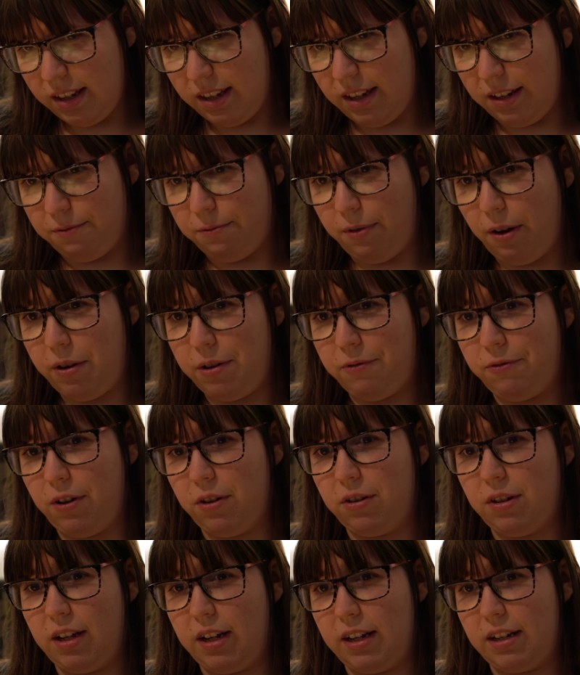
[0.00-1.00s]
it very
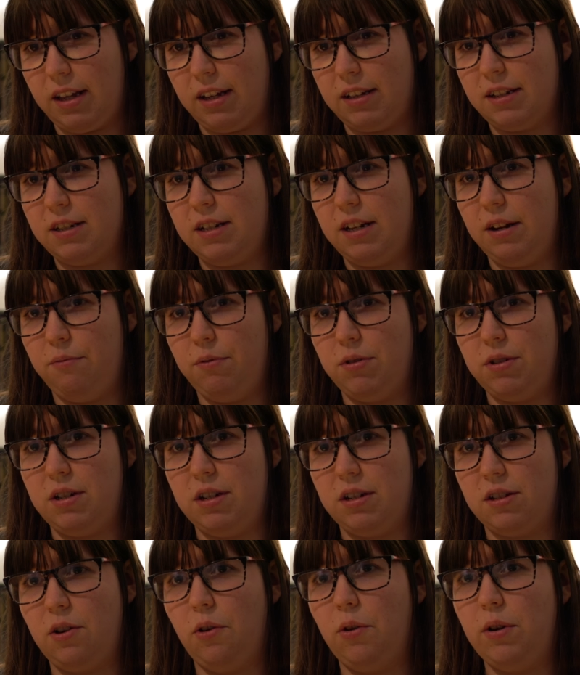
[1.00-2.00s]
felt like that she was
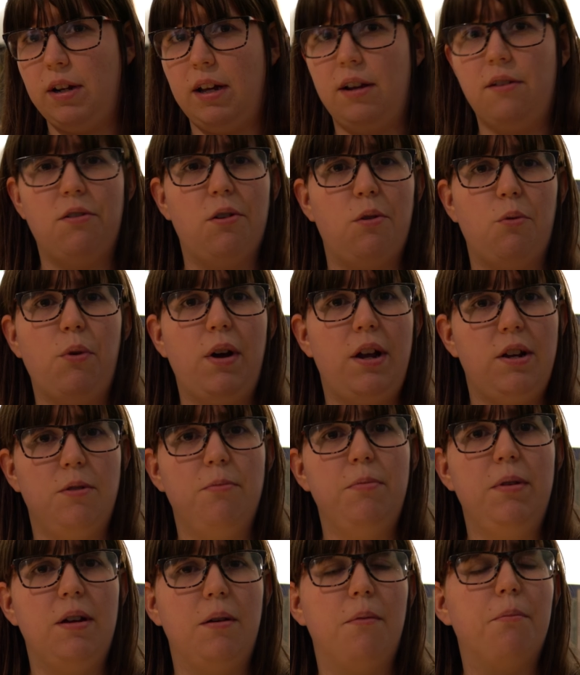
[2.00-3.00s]
just going out of her way to
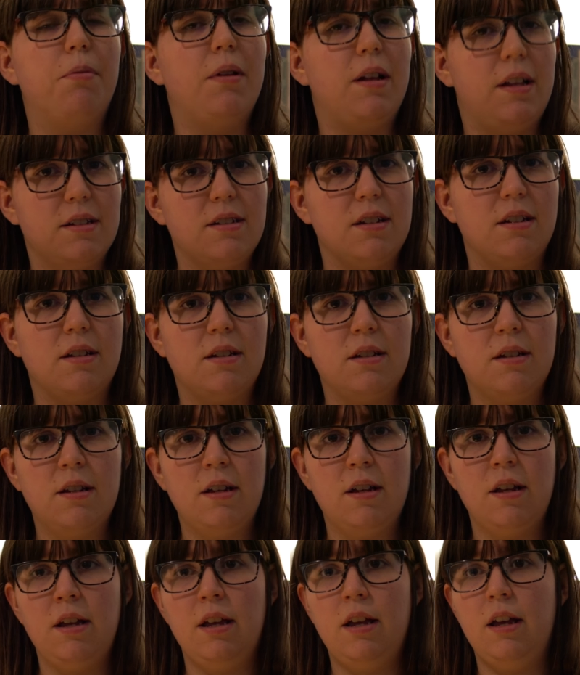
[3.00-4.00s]
be unpleasant.
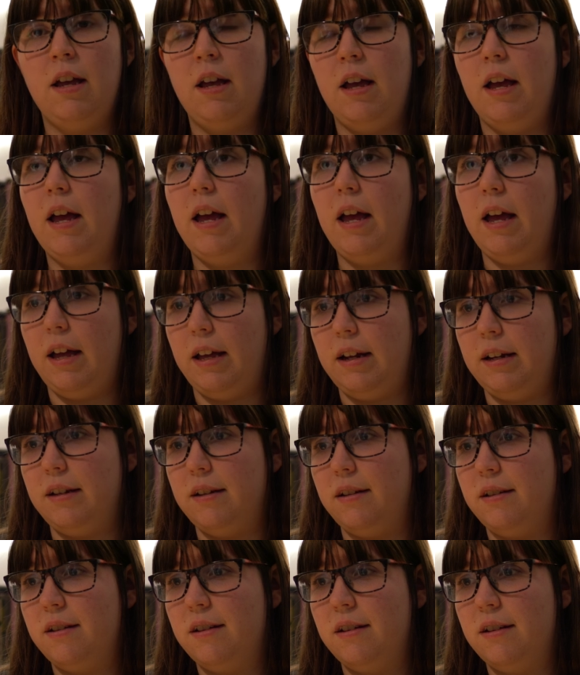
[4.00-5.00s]

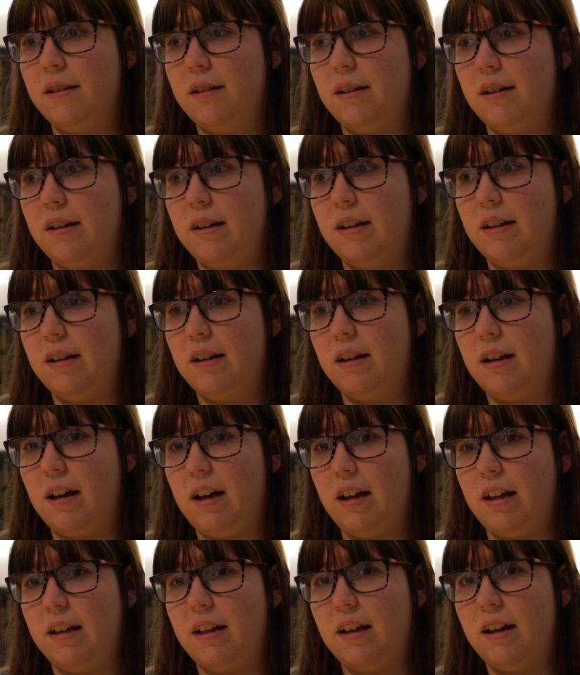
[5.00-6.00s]
And
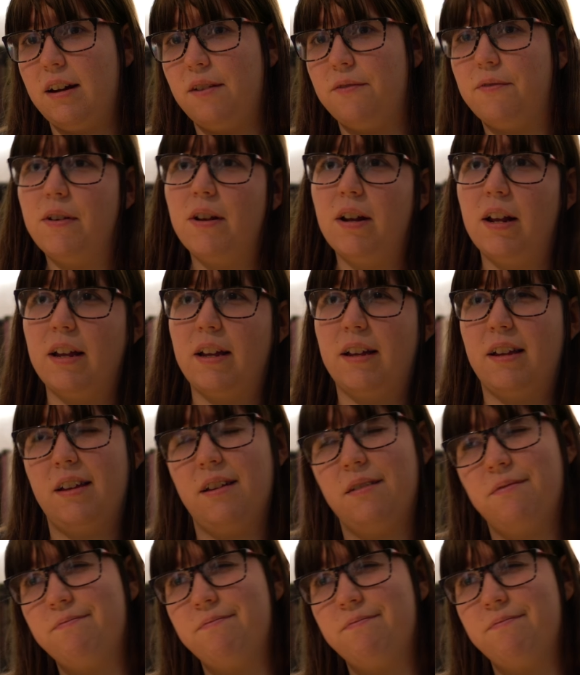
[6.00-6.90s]
I kind of feel like